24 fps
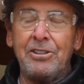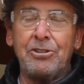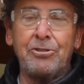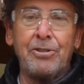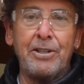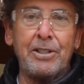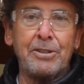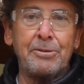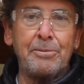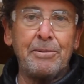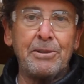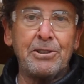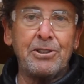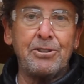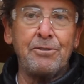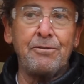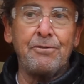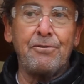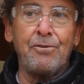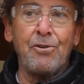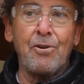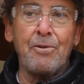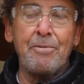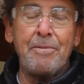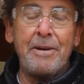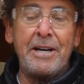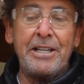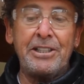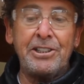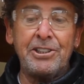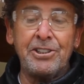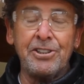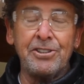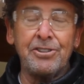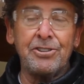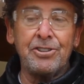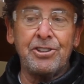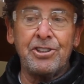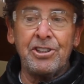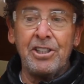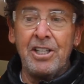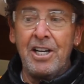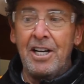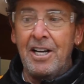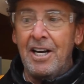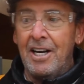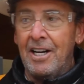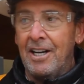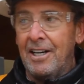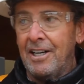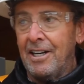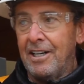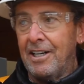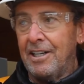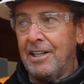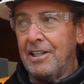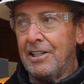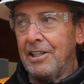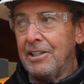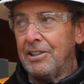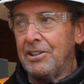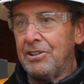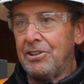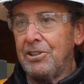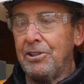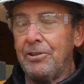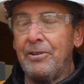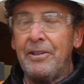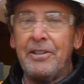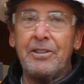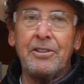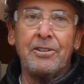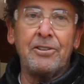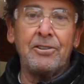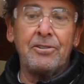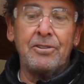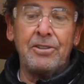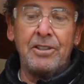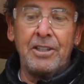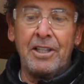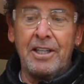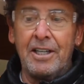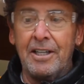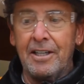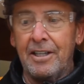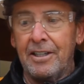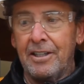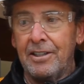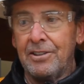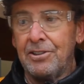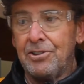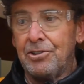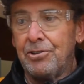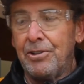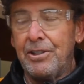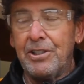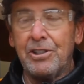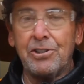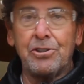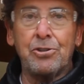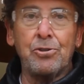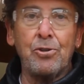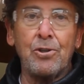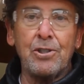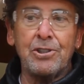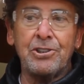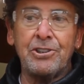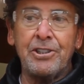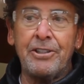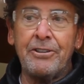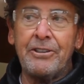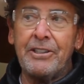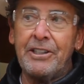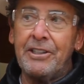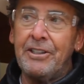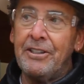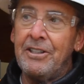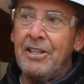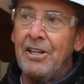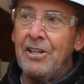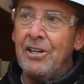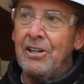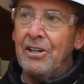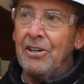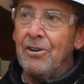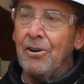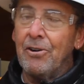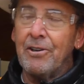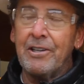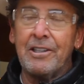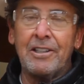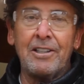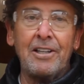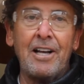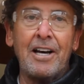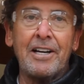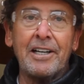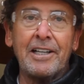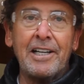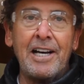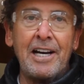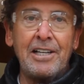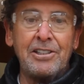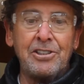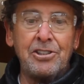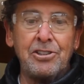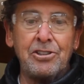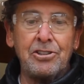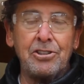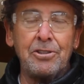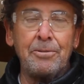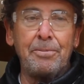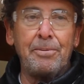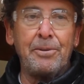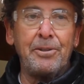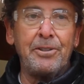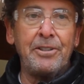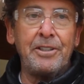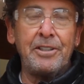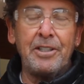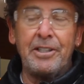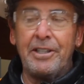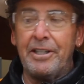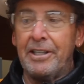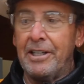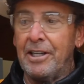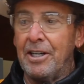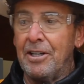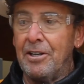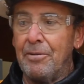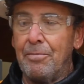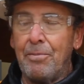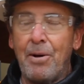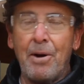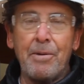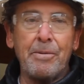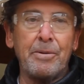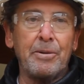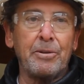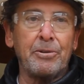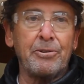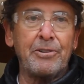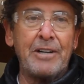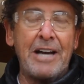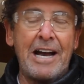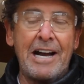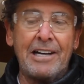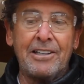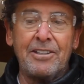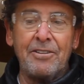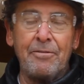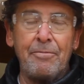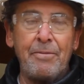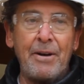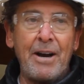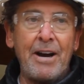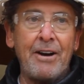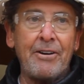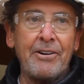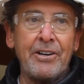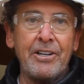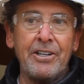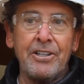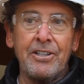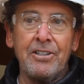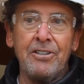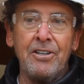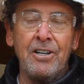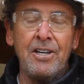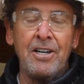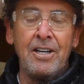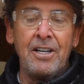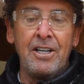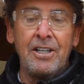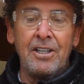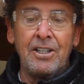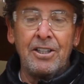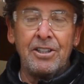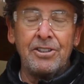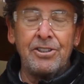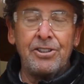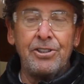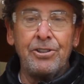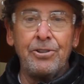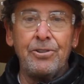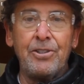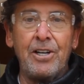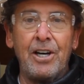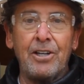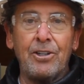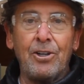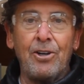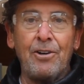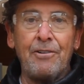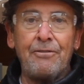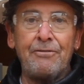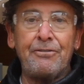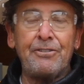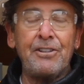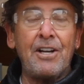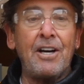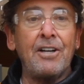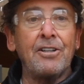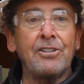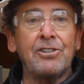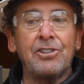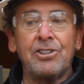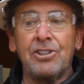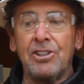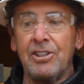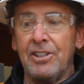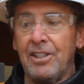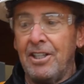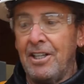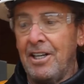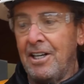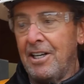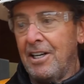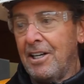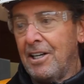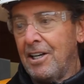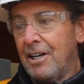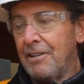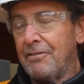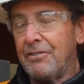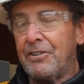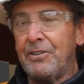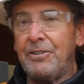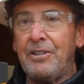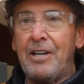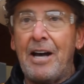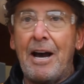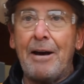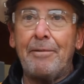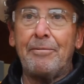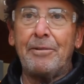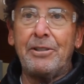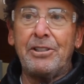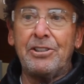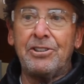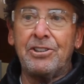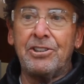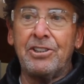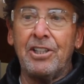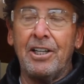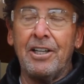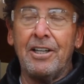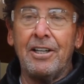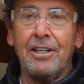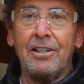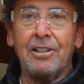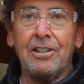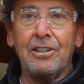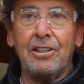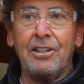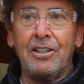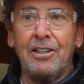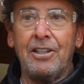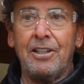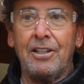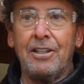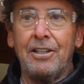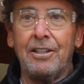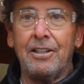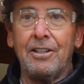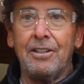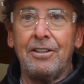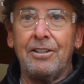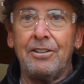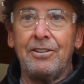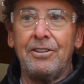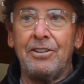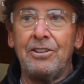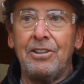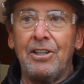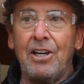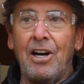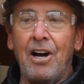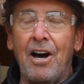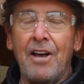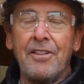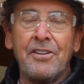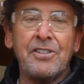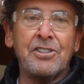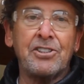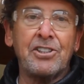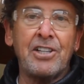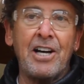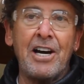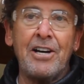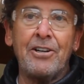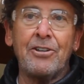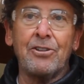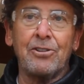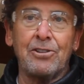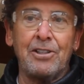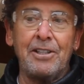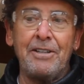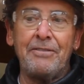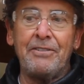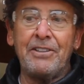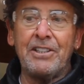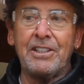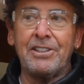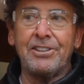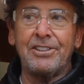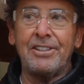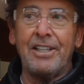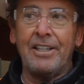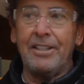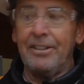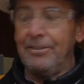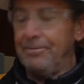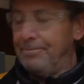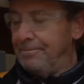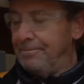transmissive formations to either treat a source area, or in a lot of cases to put in a permeable reactive barrier to cut off flux of contaminants on the site or leaving the site.